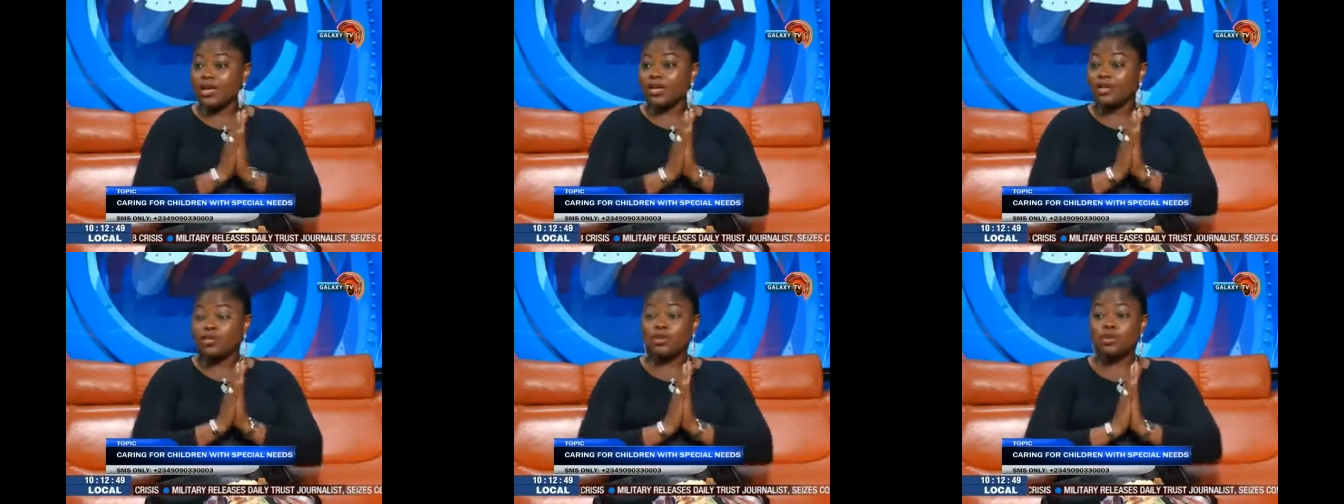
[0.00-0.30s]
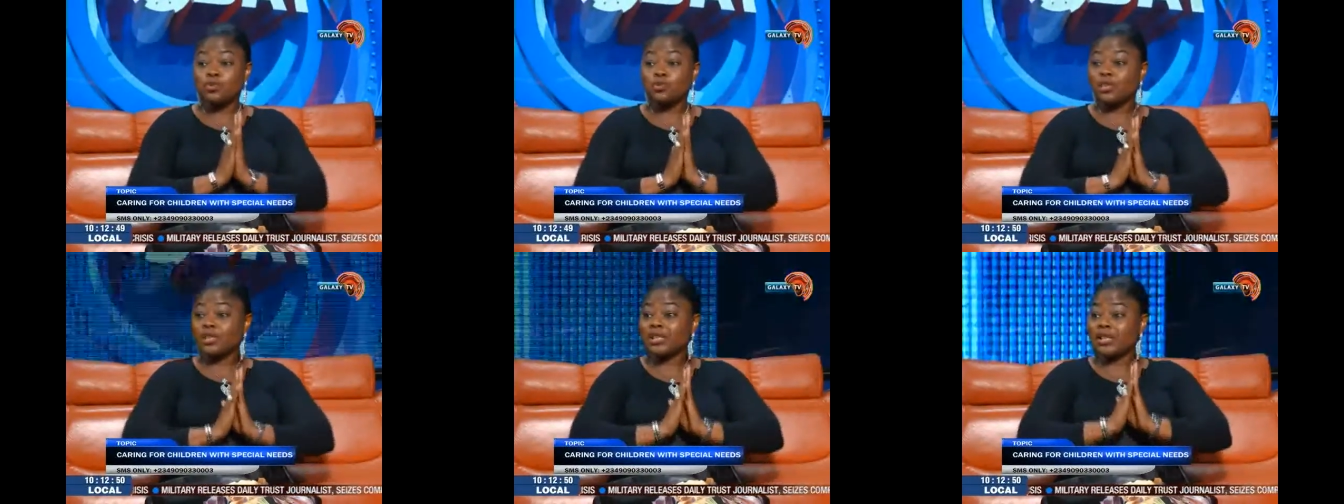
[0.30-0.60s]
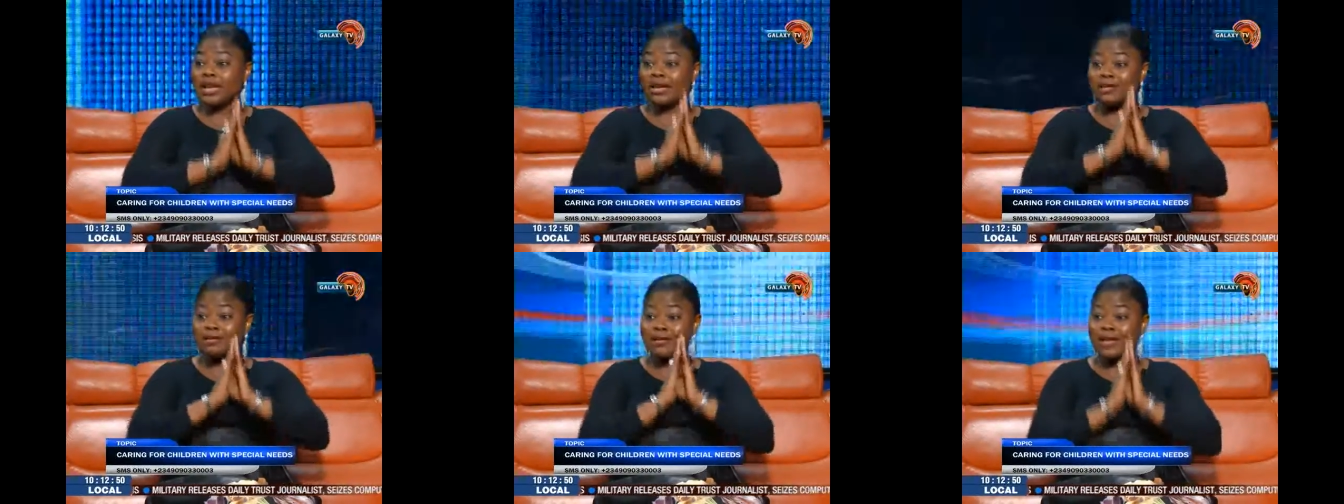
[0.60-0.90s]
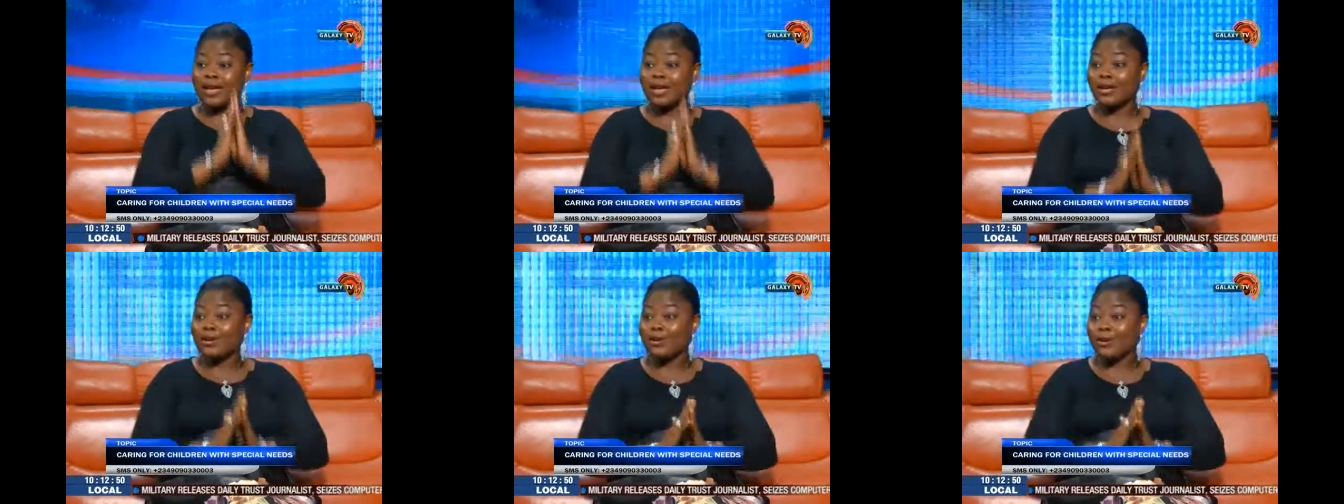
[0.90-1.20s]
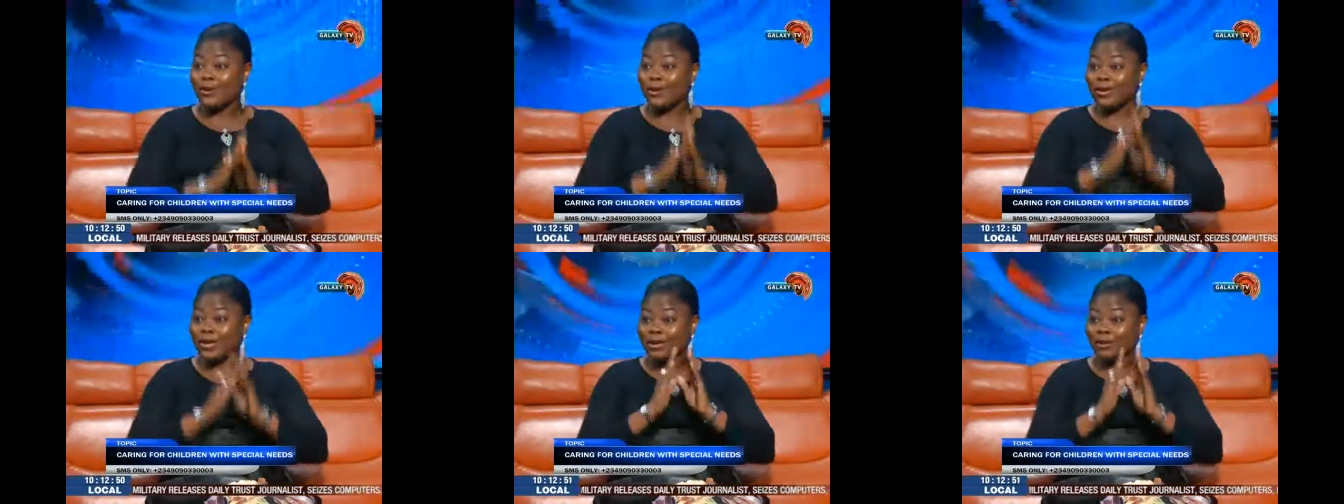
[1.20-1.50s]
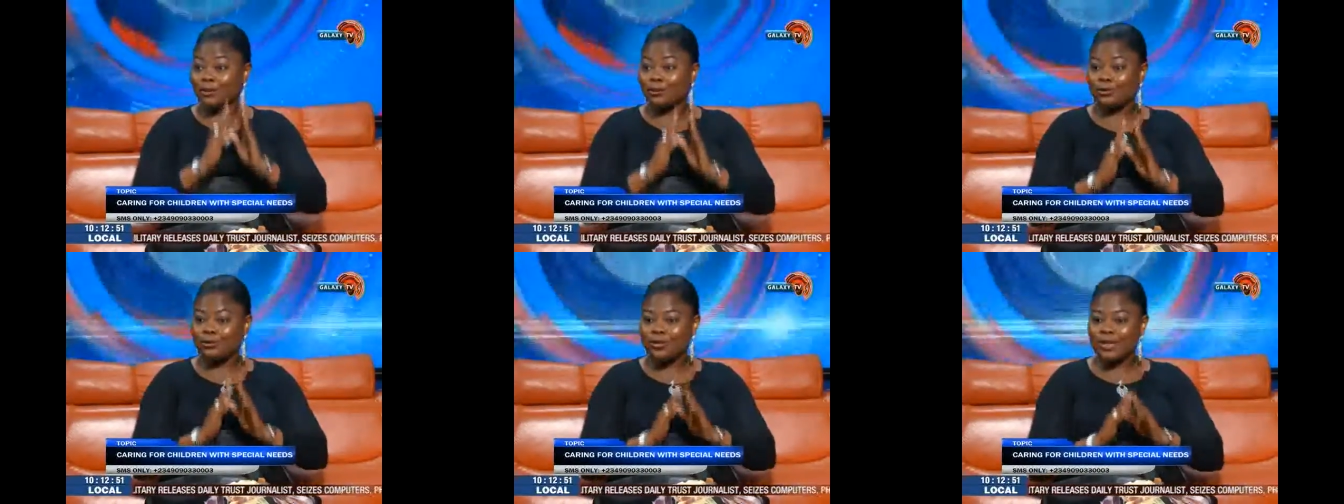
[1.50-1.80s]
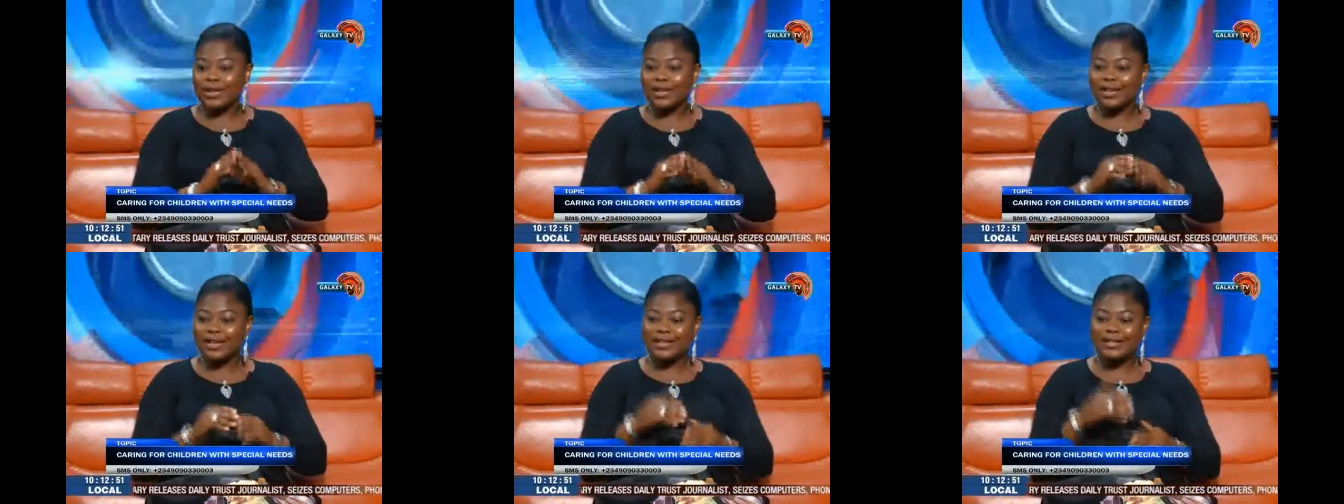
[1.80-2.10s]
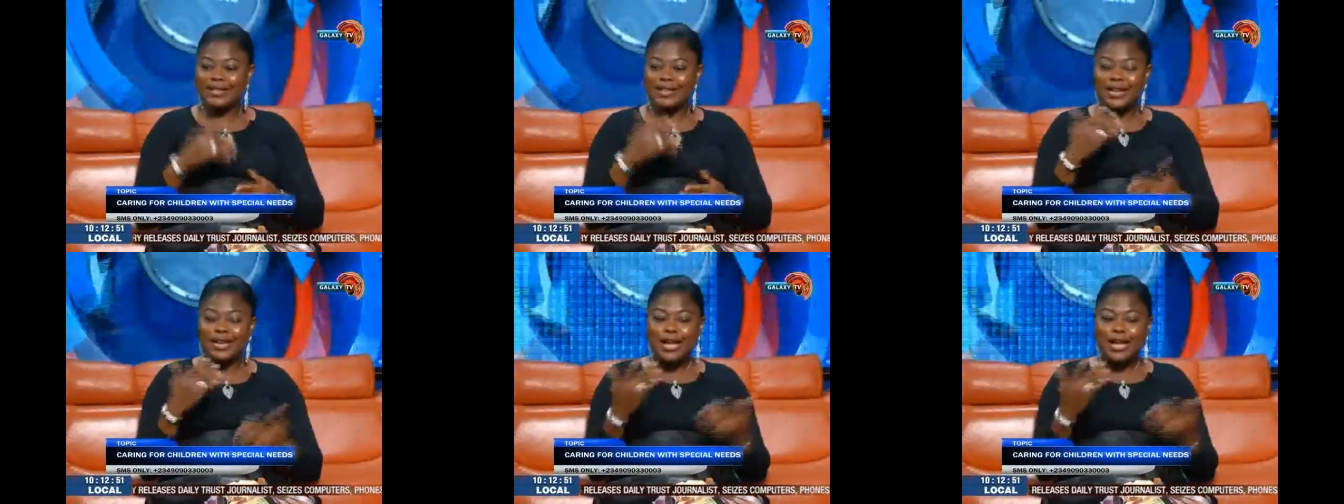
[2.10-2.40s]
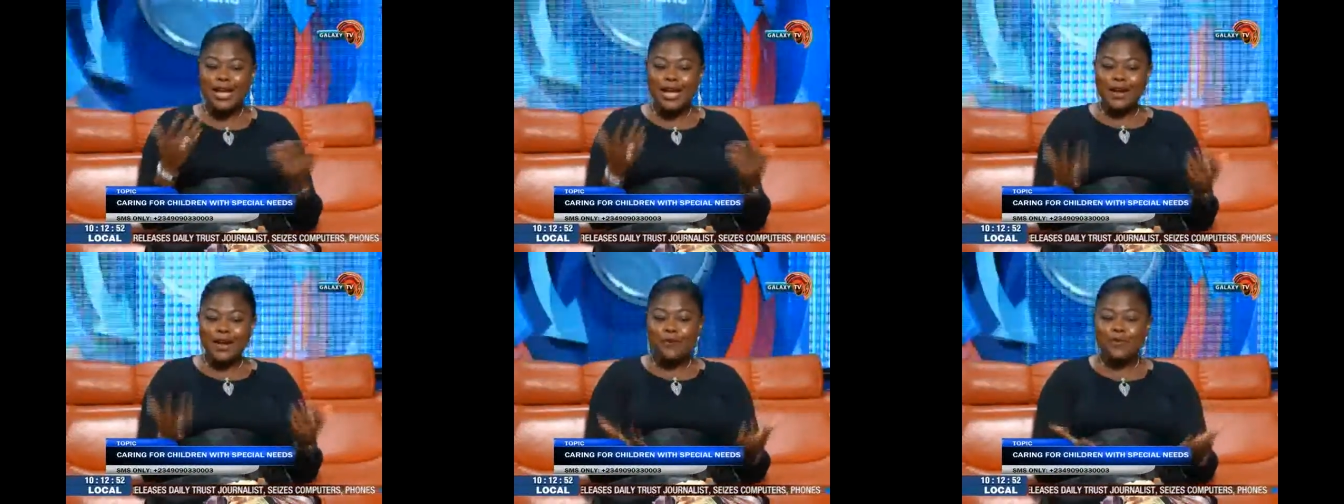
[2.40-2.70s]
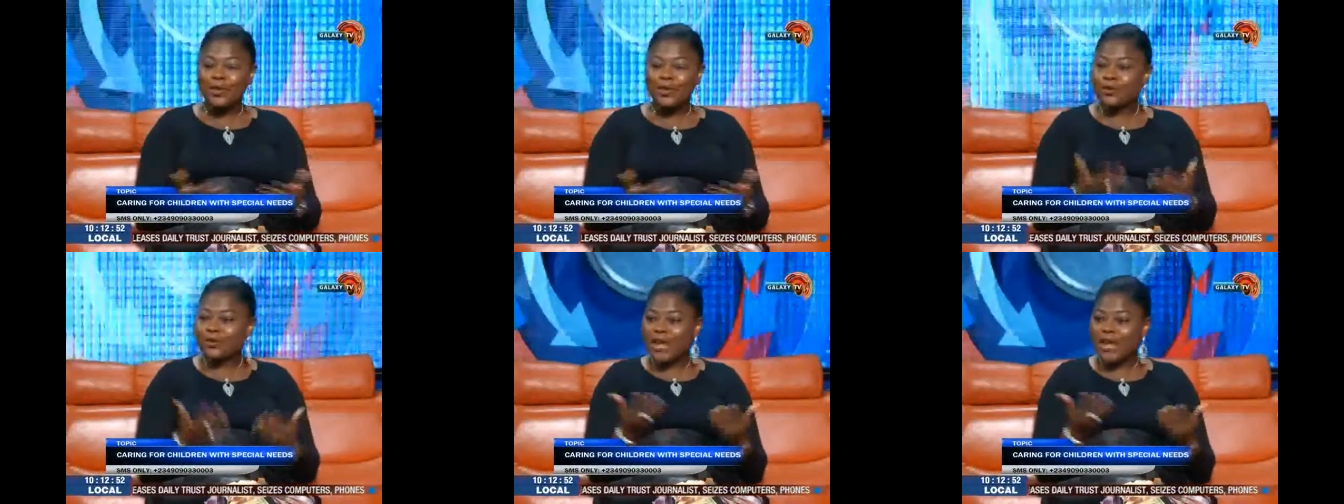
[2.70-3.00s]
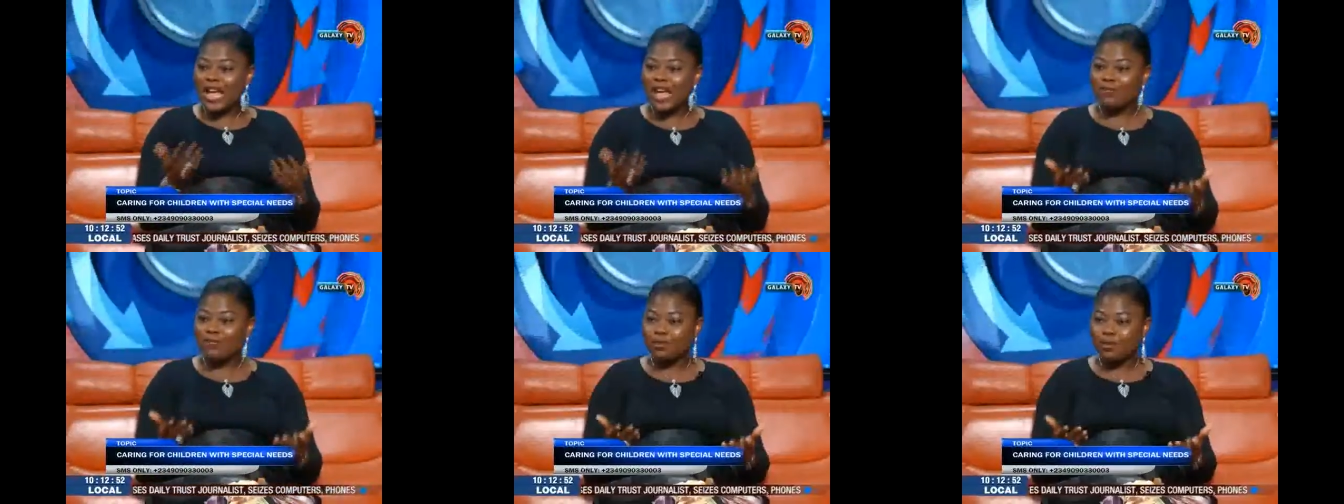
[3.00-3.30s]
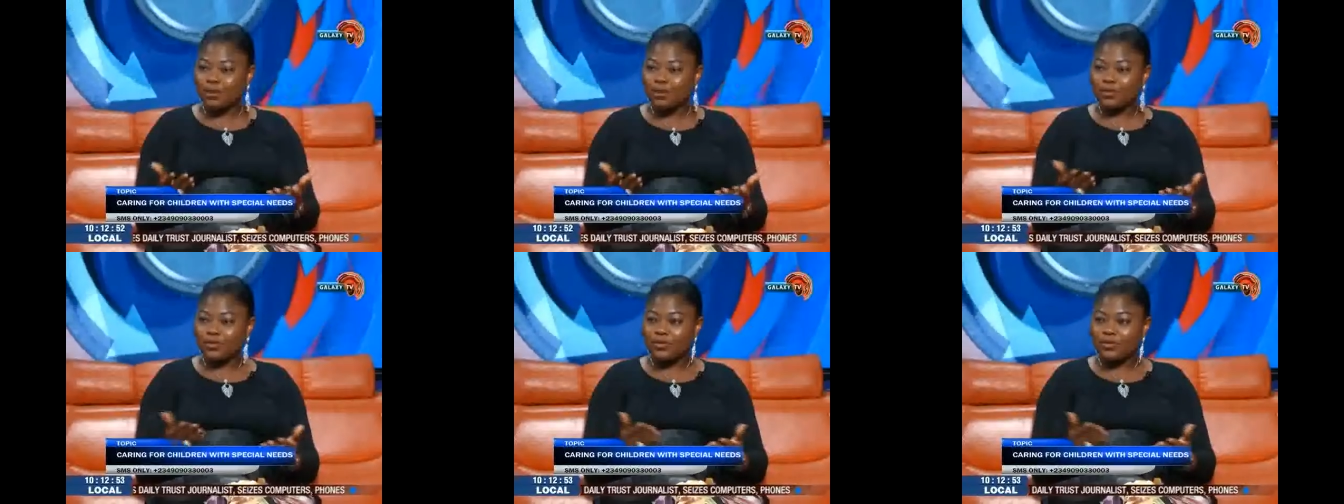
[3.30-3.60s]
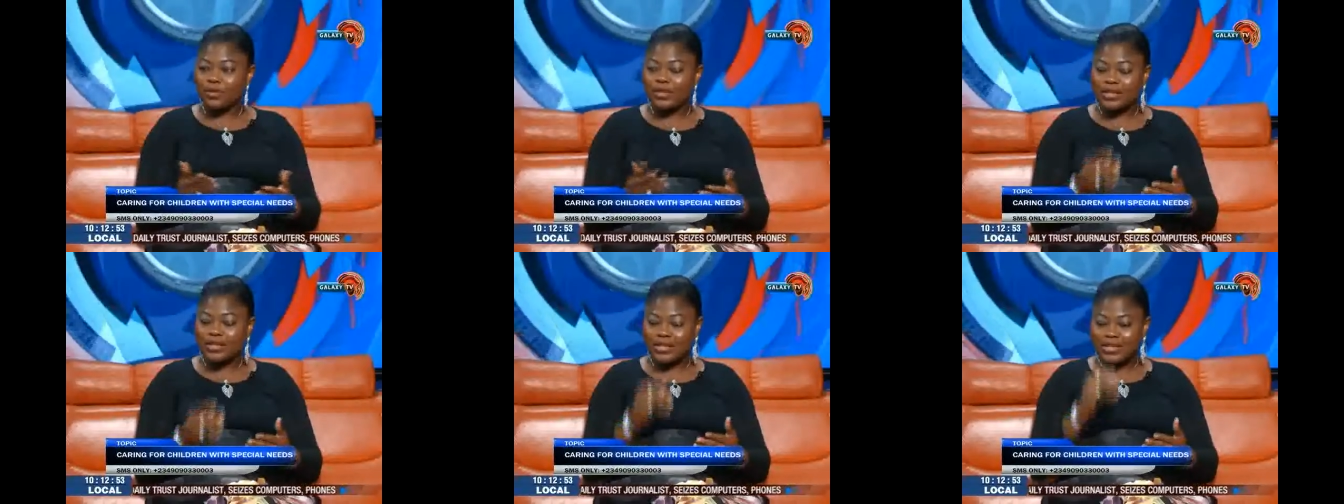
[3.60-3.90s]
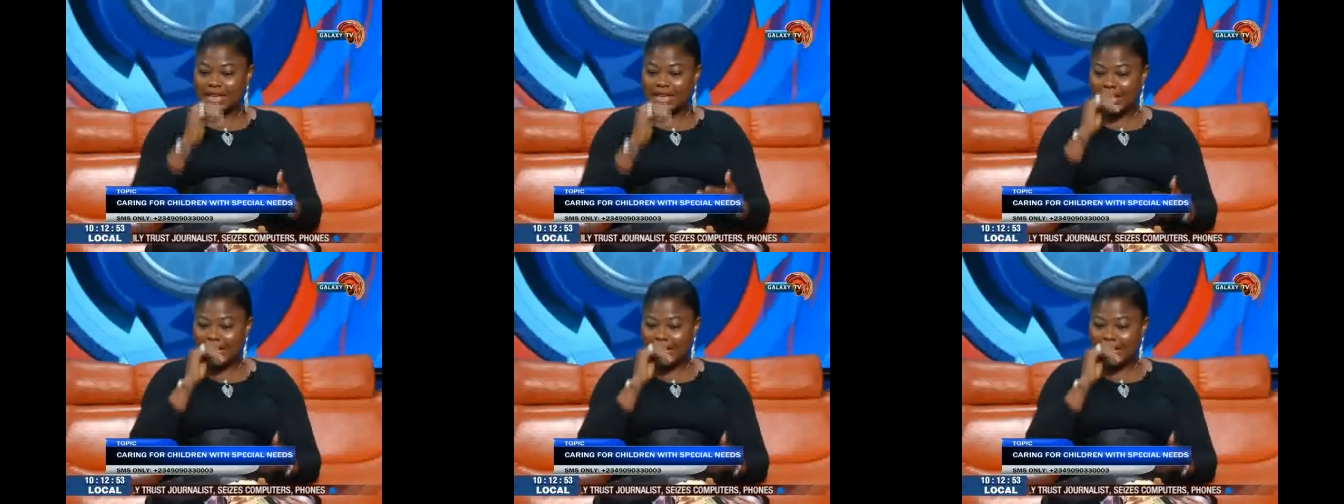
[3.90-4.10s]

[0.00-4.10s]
She just went like, thank God and all of that. And I said, we don't have much of this.